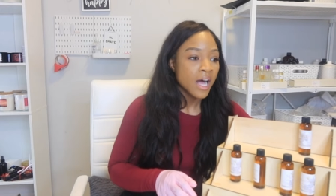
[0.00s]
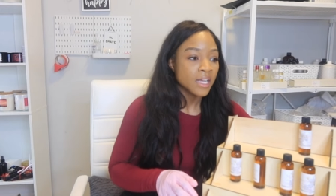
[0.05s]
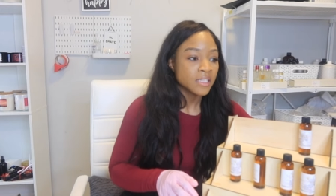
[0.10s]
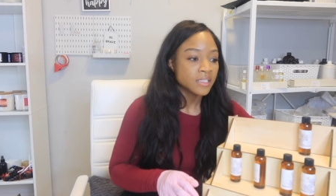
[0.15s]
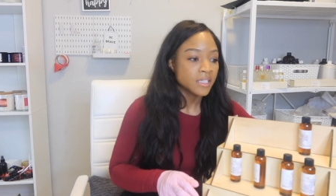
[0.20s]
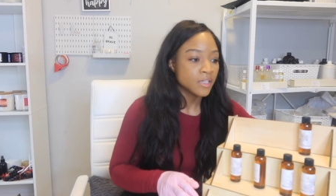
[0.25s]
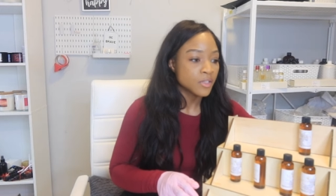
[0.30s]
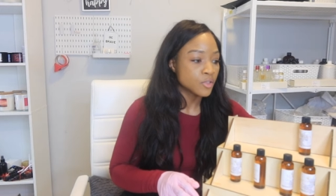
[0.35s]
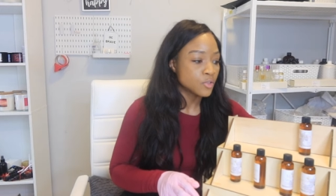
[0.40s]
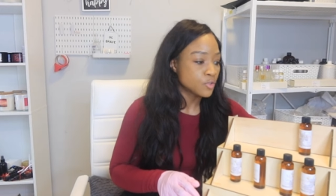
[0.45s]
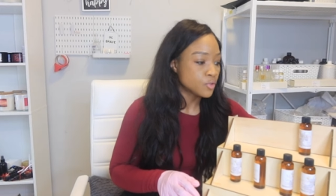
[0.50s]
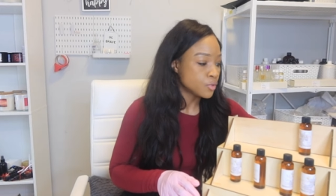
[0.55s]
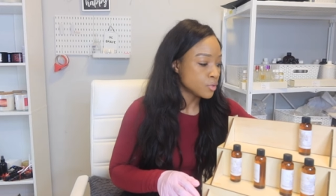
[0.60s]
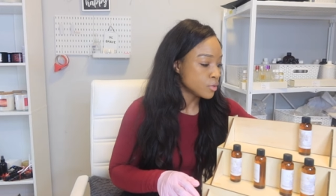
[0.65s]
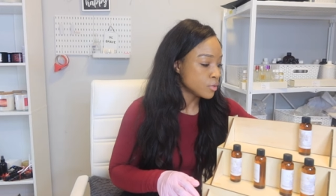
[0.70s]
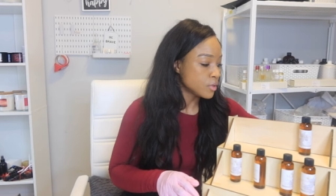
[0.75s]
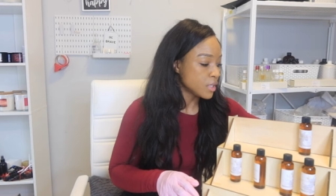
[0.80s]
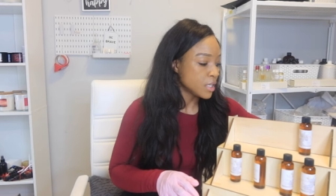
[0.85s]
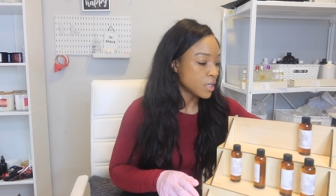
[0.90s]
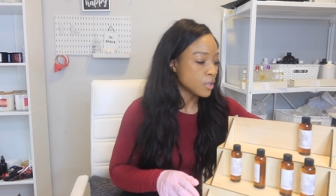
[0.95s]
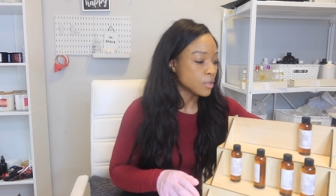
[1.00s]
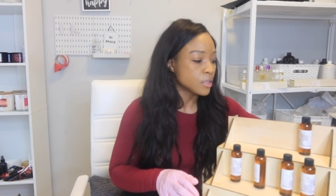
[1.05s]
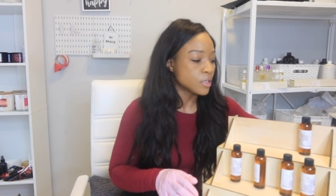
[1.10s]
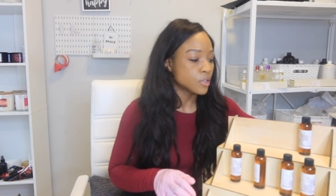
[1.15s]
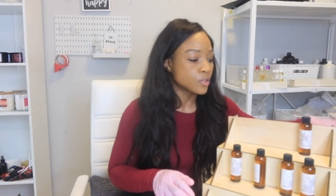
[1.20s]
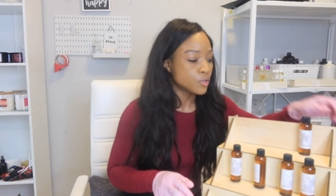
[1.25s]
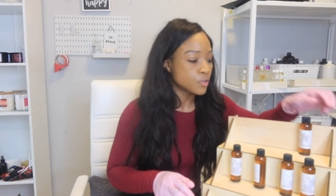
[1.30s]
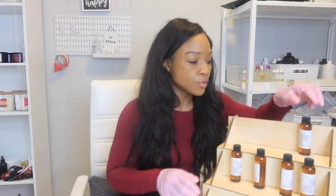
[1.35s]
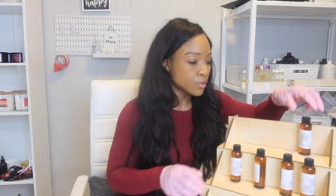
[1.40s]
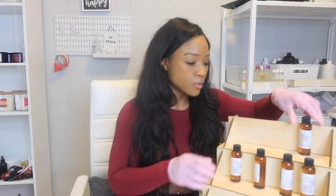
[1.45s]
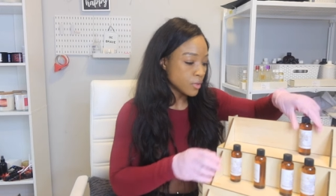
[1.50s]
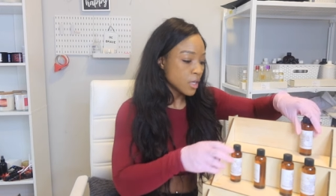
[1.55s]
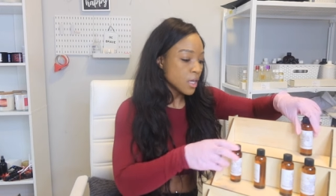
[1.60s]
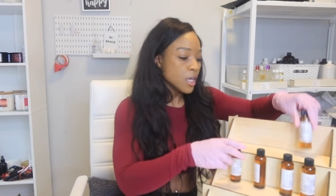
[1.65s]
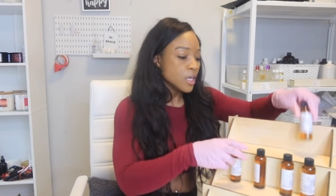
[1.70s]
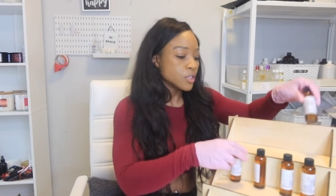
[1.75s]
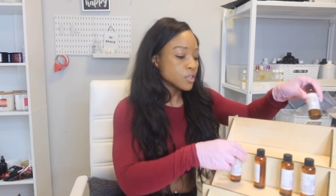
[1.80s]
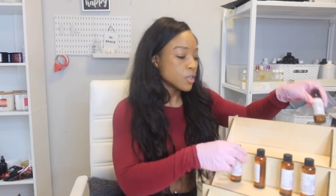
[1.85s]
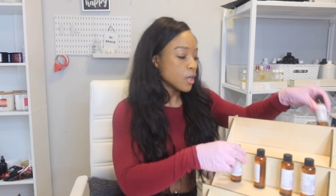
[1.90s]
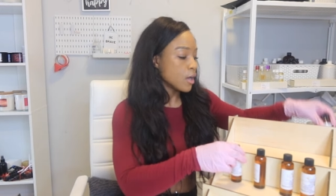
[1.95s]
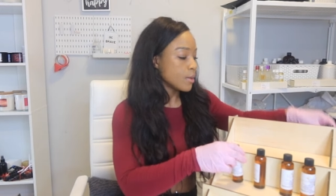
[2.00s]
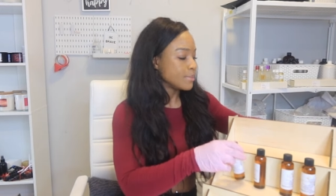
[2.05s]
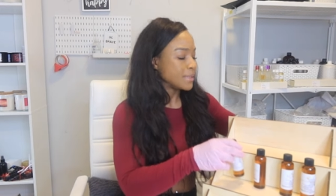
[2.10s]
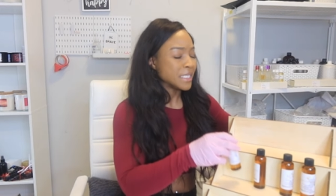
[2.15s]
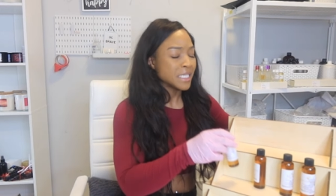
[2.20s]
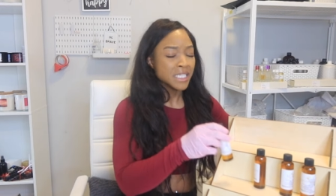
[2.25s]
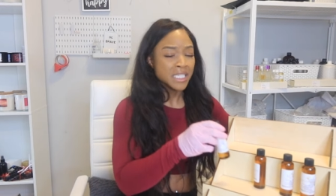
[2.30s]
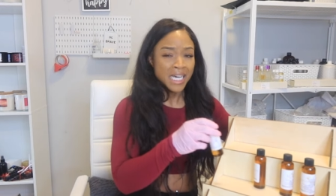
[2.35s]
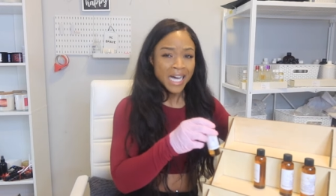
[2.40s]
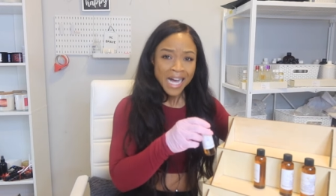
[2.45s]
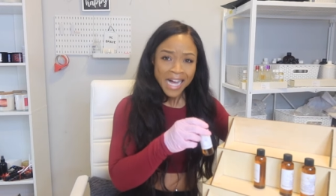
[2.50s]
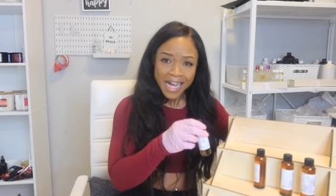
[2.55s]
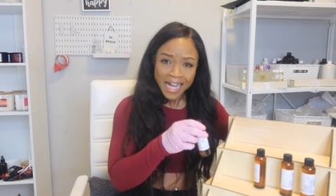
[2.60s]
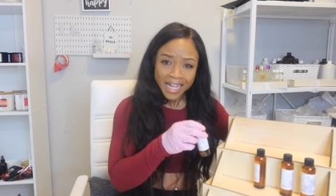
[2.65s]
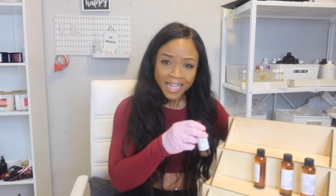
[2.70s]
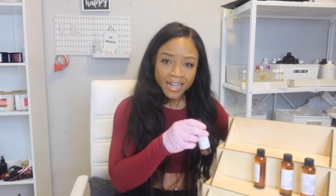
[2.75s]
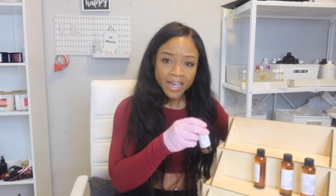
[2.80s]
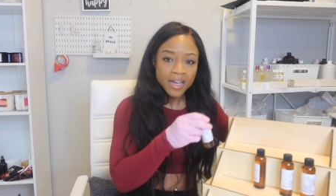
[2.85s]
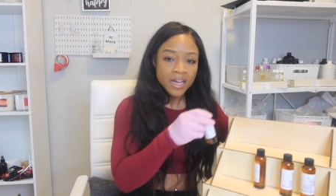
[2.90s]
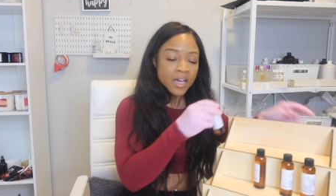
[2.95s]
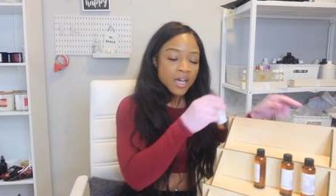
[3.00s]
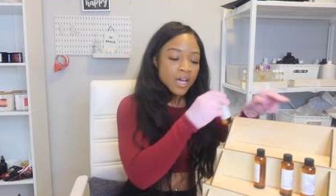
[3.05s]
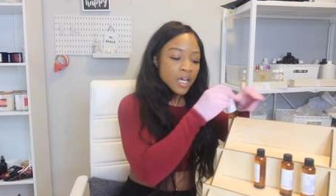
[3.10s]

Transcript: I tell the truth and only the truth, so help me God.